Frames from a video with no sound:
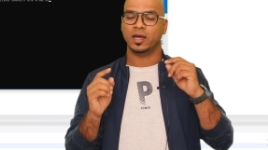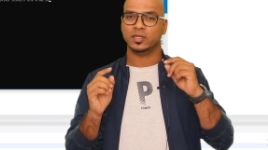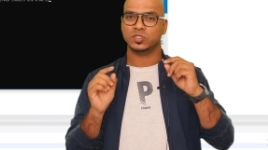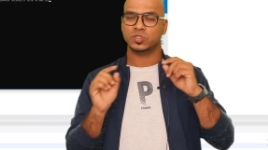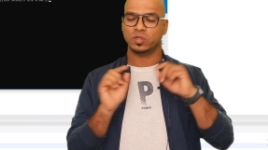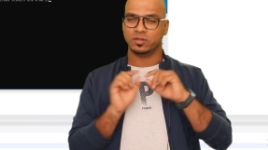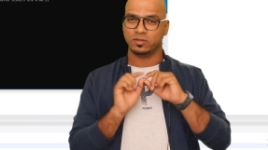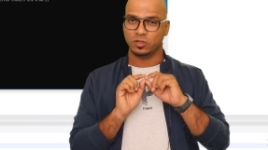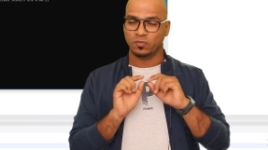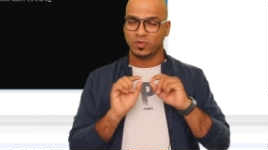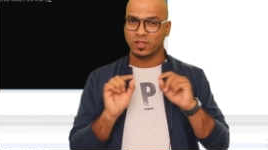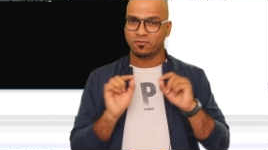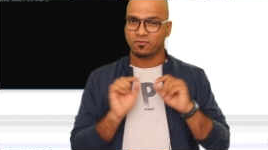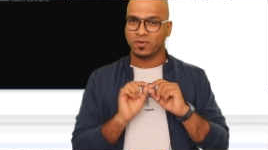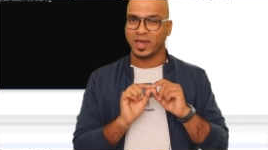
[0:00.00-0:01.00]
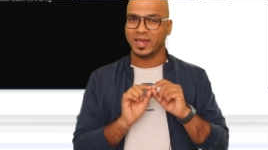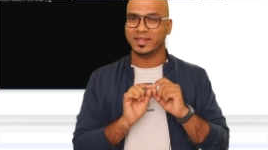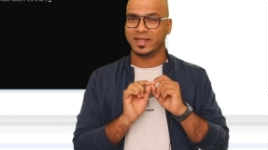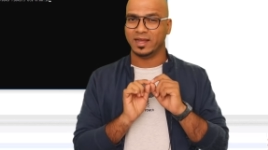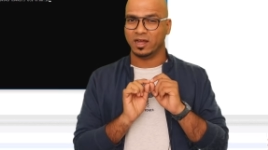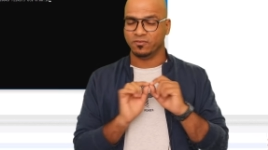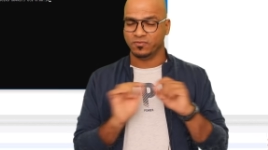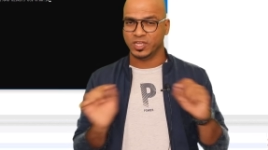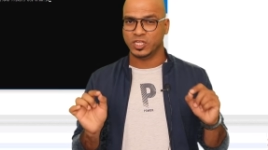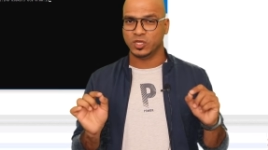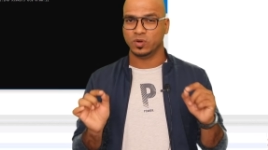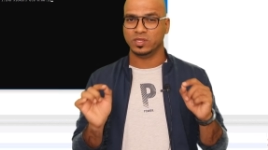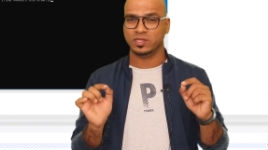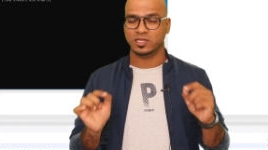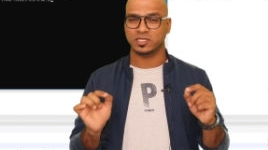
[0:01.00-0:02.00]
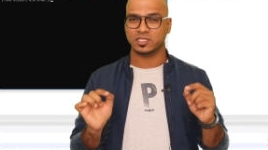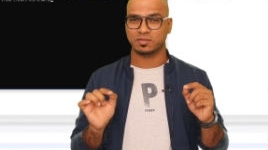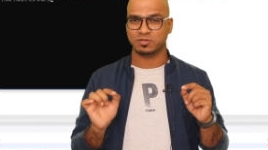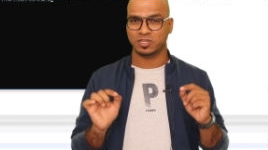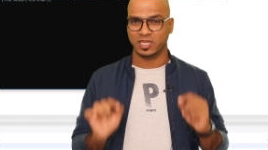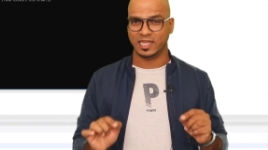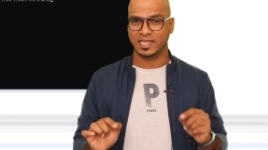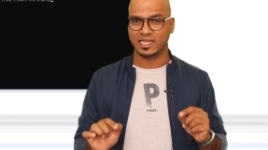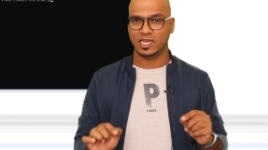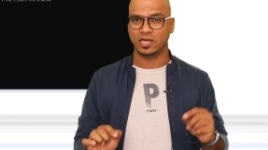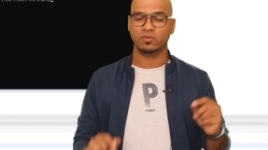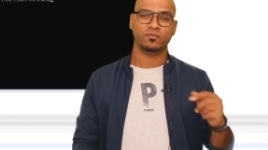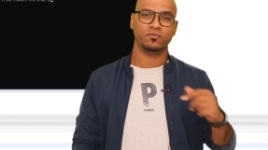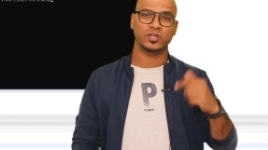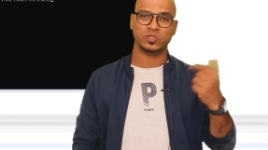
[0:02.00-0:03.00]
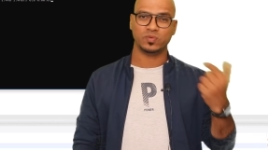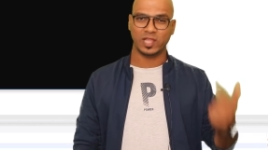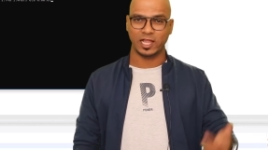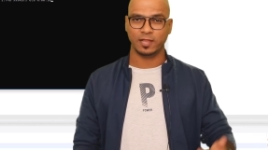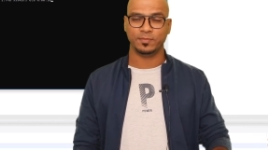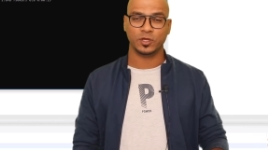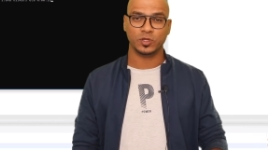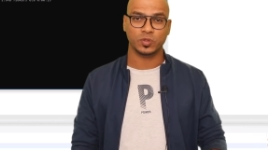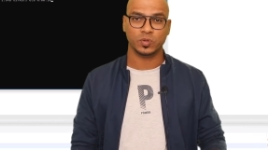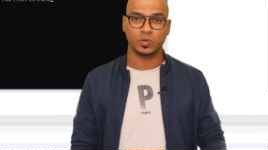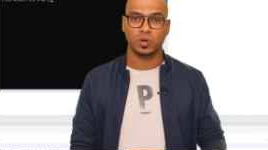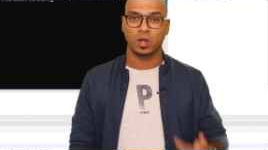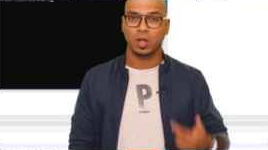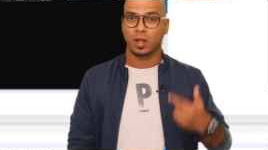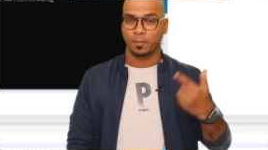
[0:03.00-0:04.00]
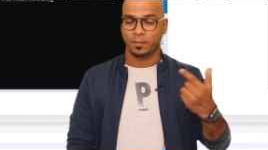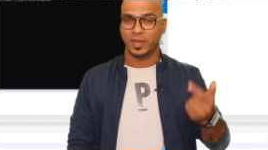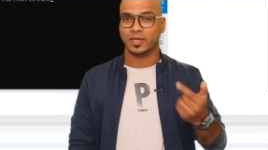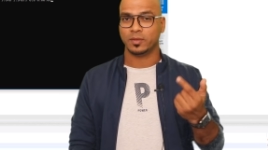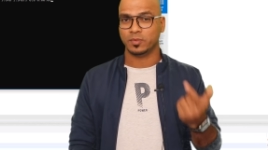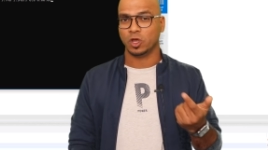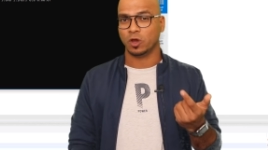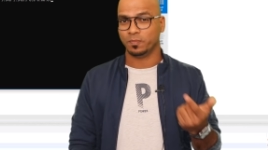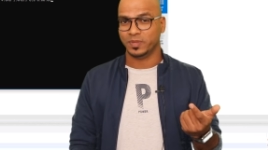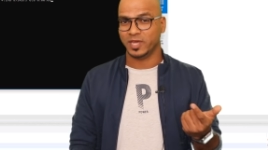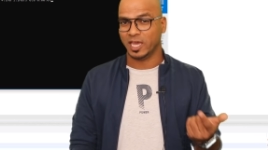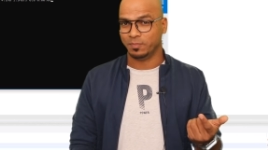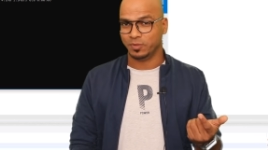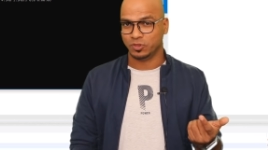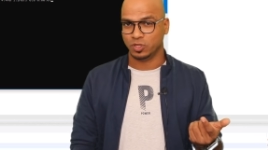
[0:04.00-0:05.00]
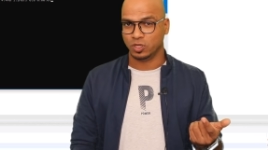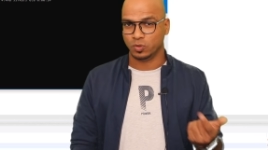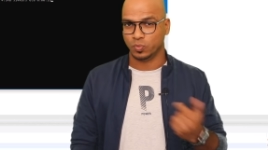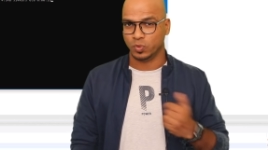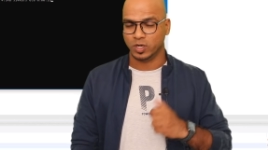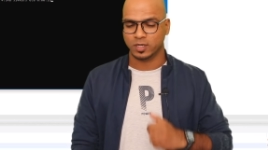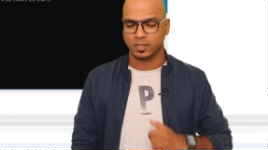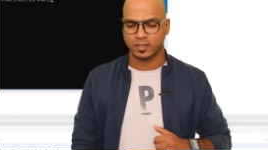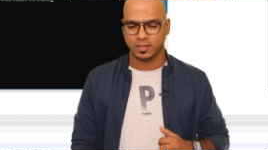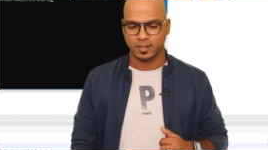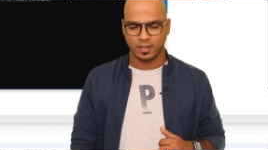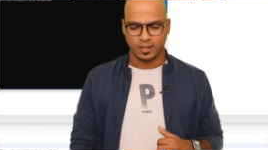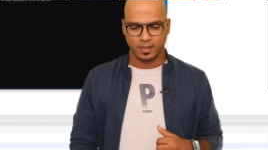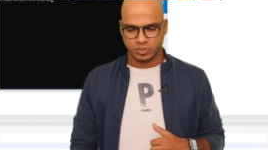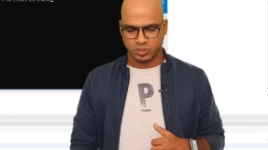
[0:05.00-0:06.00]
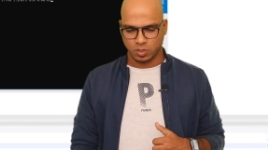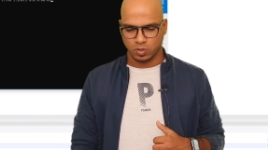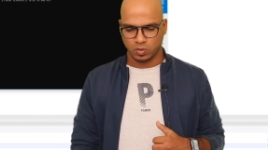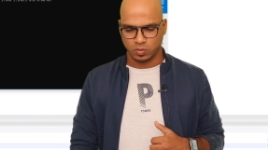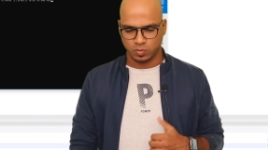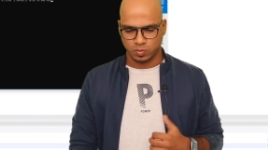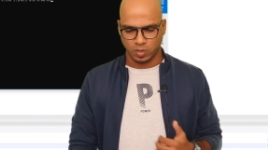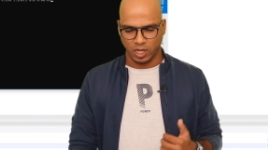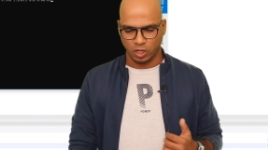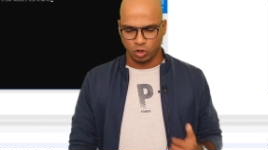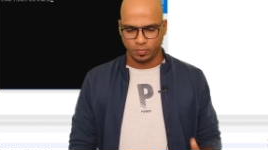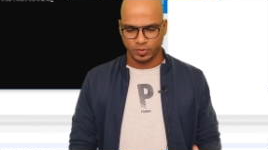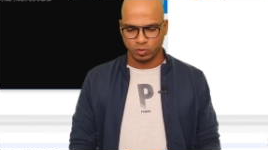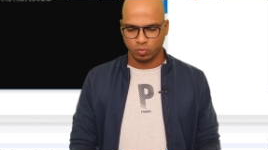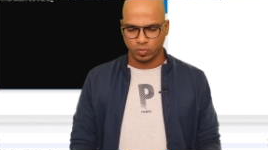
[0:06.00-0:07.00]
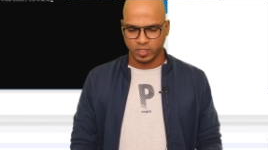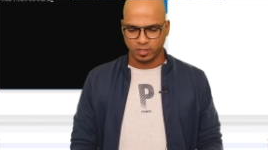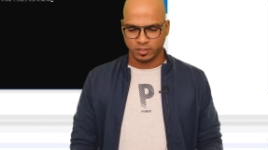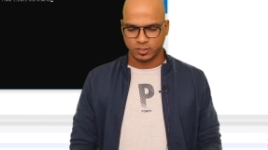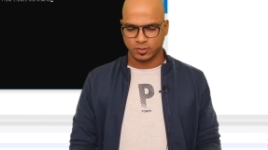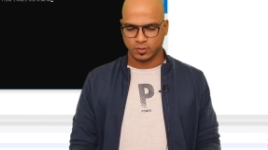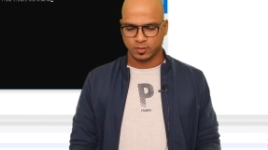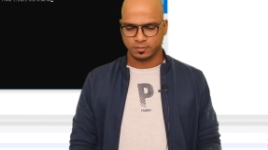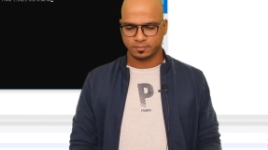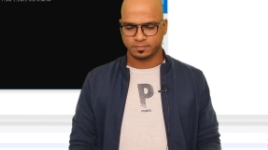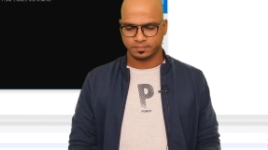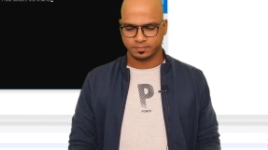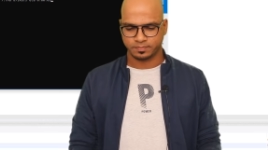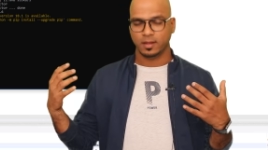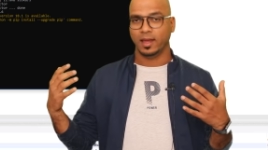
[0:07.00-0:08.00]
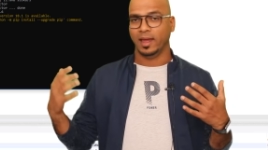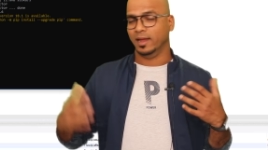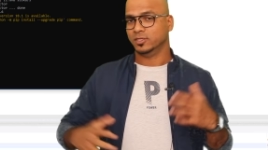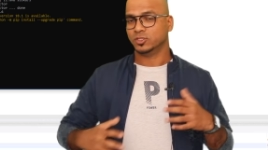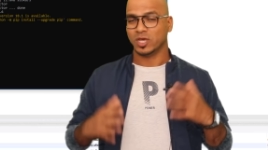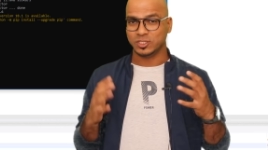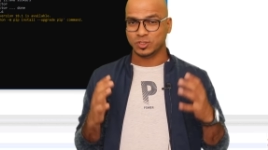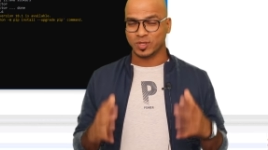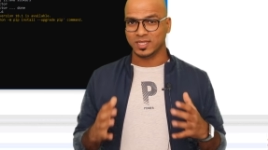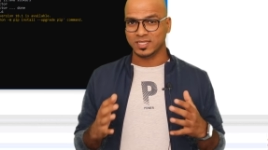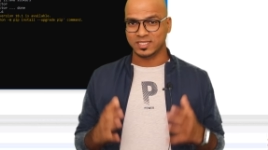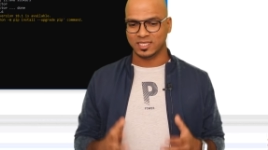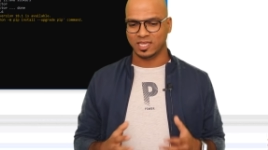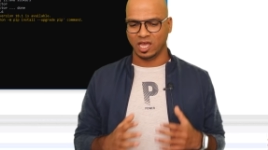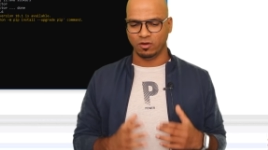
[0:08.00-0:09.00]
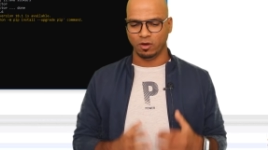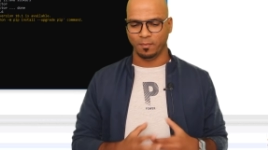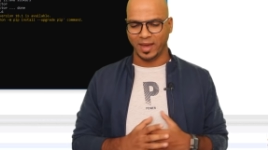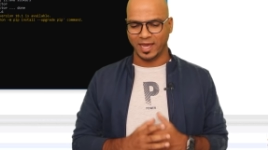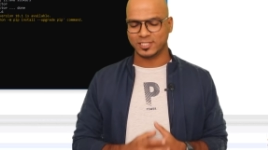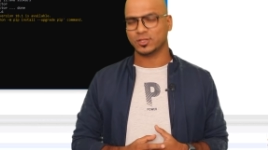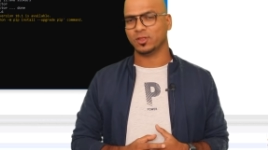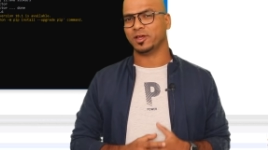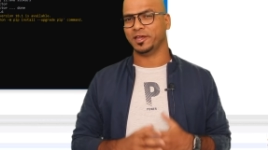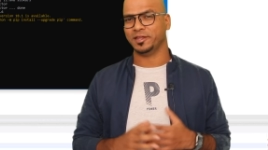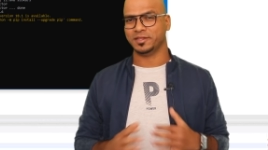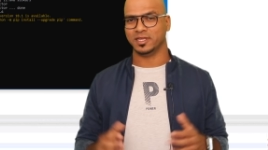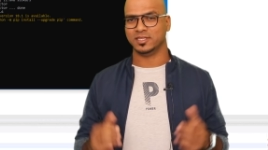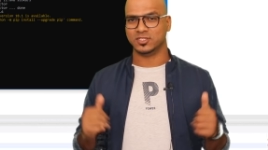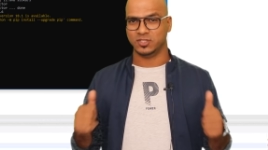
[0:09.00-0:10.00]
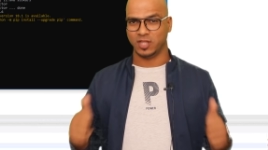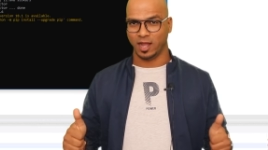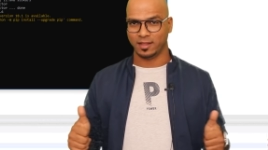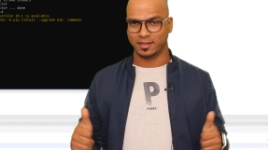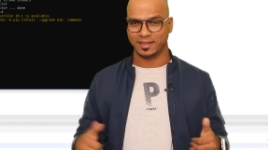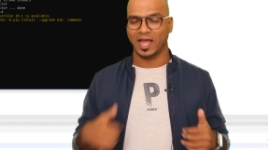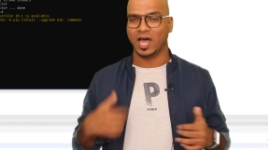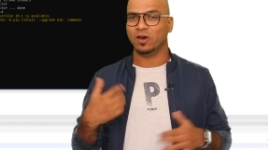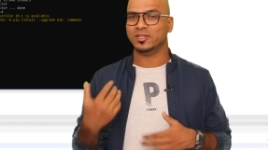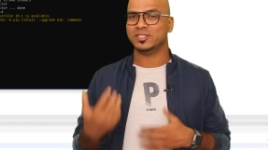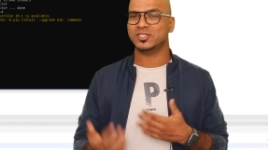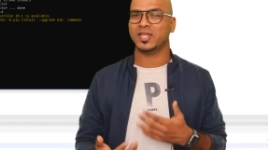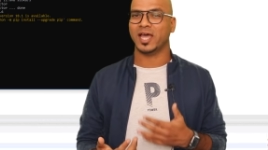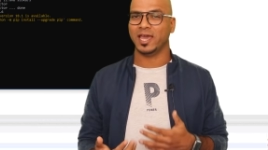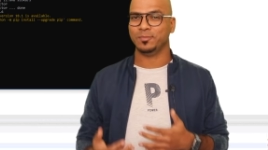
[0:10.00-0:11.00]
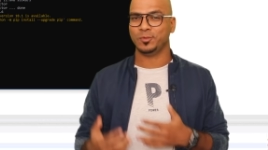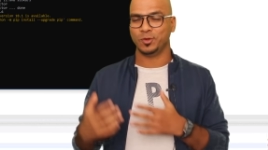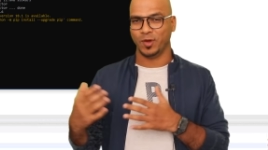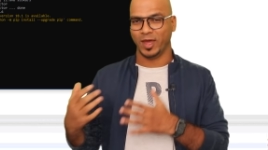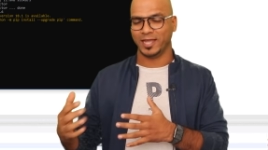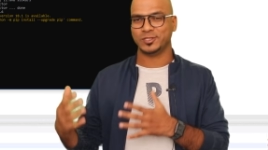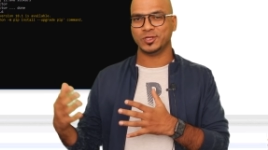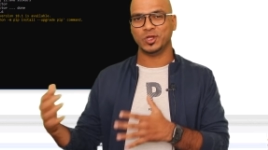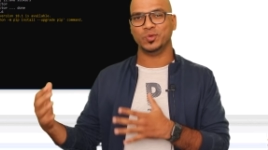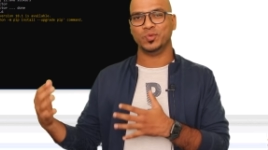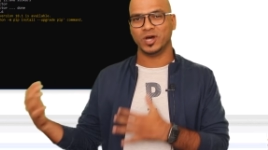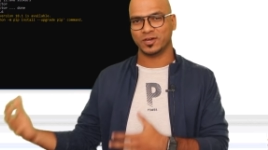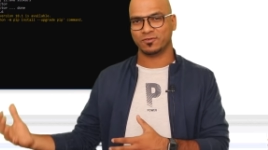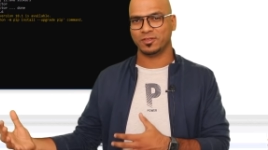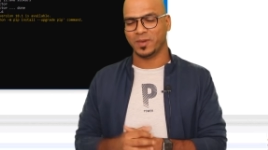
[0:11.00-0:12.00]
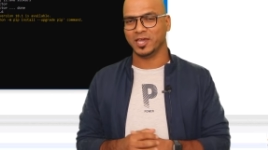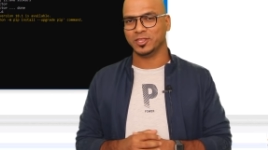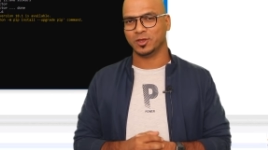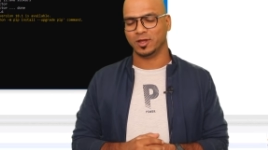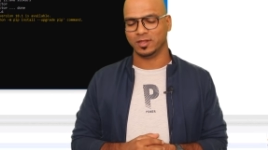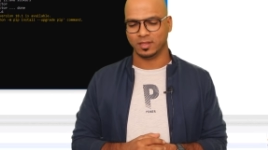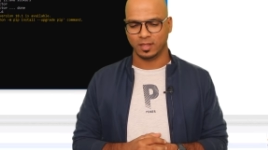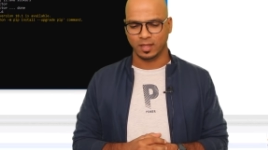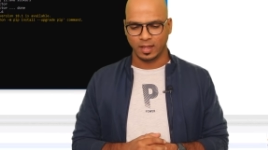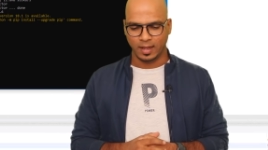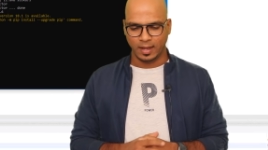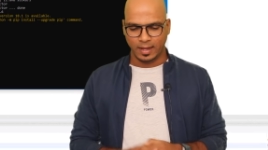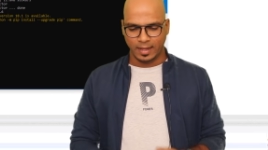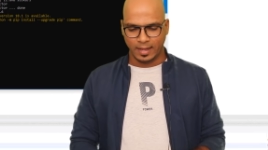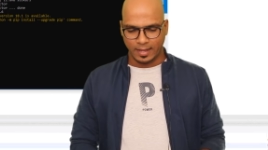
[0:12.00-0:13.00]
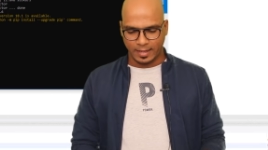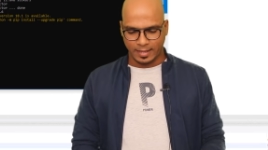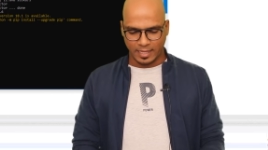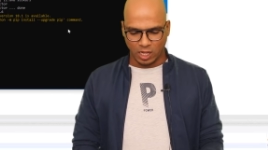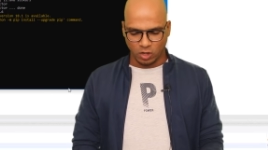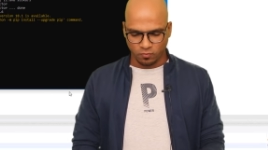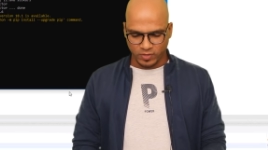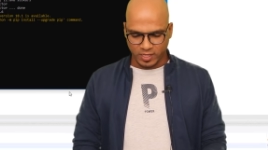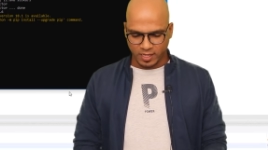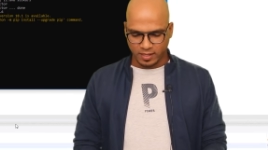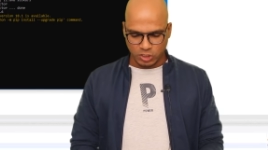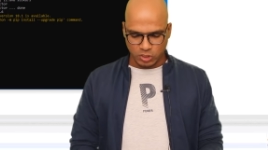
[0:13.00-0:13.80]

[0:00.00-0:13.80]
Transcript: so you will find a video in the description area, which will help you to make your PIP3 work. So I hope it will be done soon. So as you can see, our MySQL connector is done. Now it's time to actually work with Python. Now we can